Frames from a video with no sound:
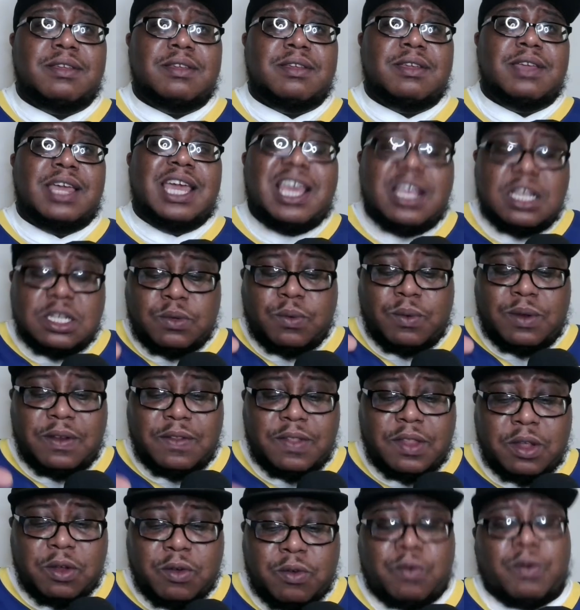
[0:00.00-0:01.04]
He's one of
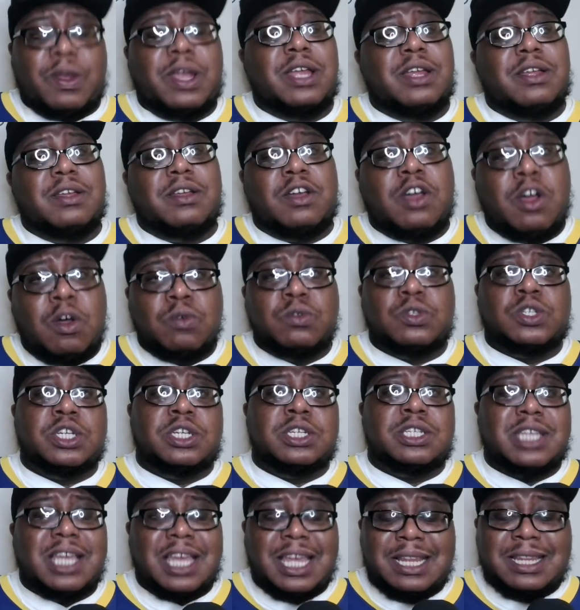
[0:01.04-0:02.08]
the great
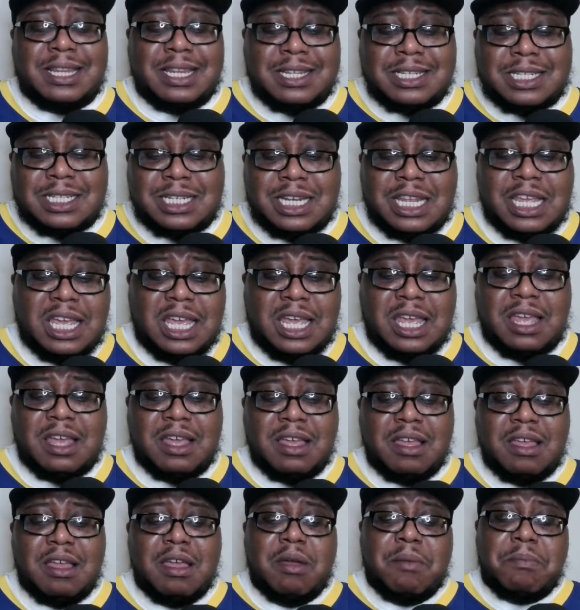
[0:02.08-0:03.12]
coaches in this league.
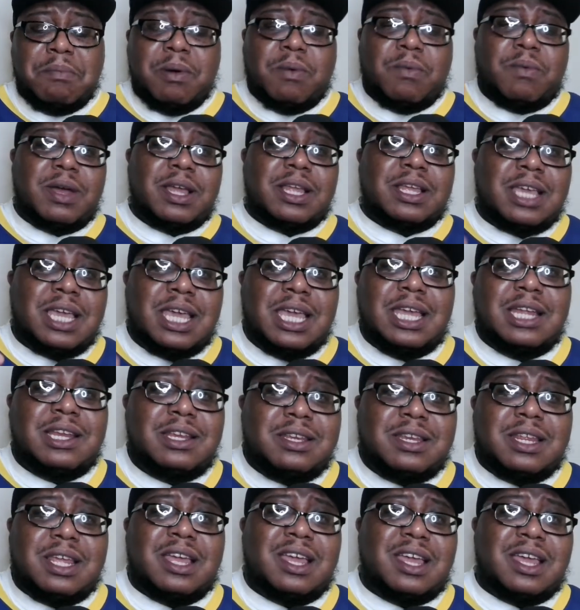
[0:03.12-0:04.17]
But what he
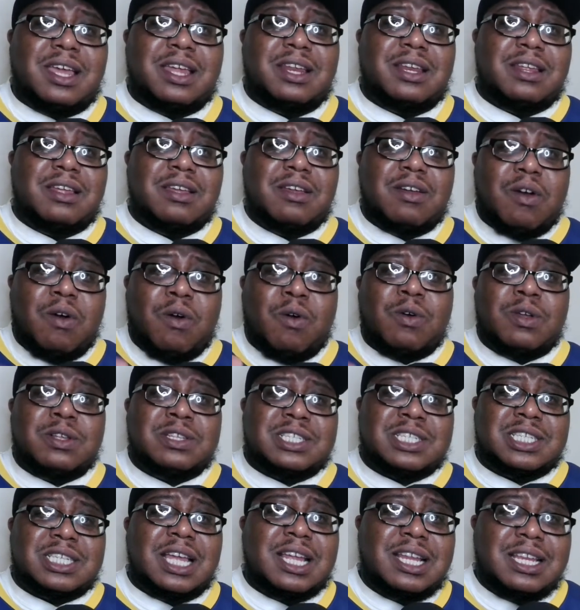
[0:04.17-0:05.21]
did on
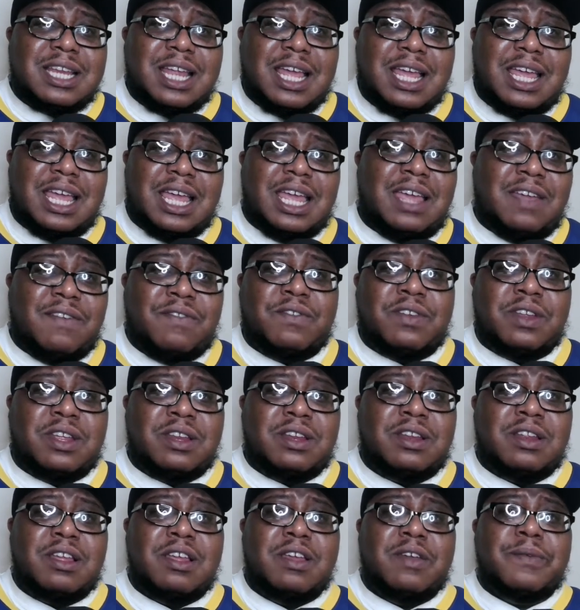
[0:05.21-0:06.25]
Sunday evening
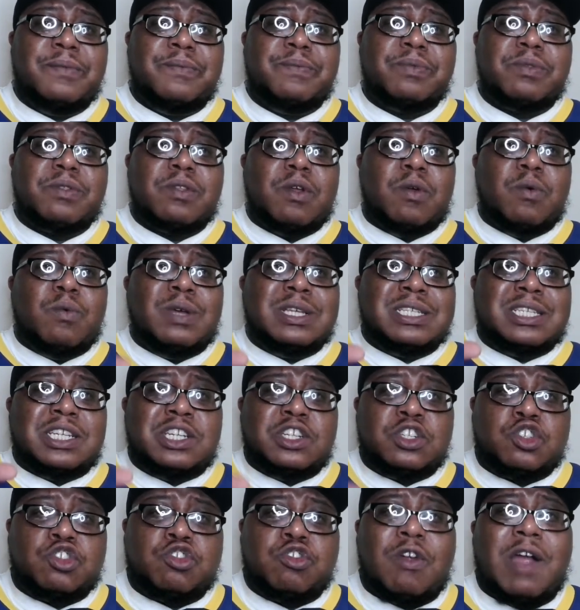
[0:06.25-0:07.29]
was an
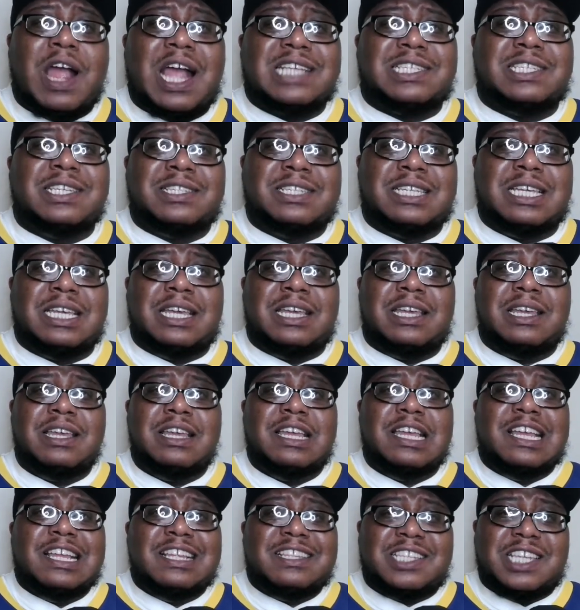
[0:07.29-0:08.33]
atrocity
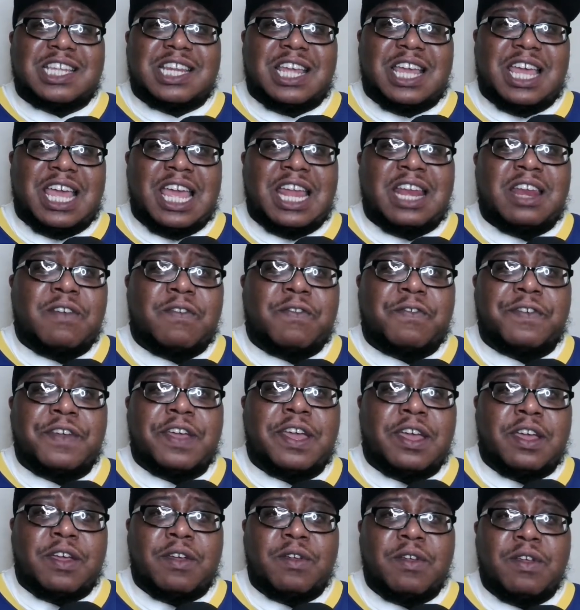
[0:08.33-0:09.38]
to the
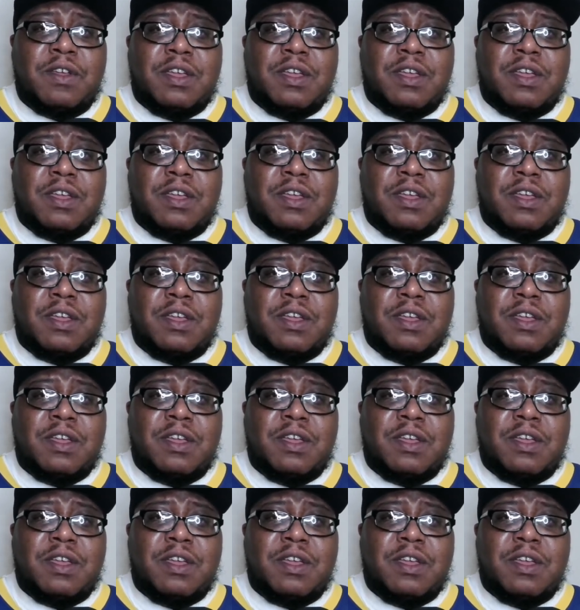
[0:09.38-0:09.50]
NFL.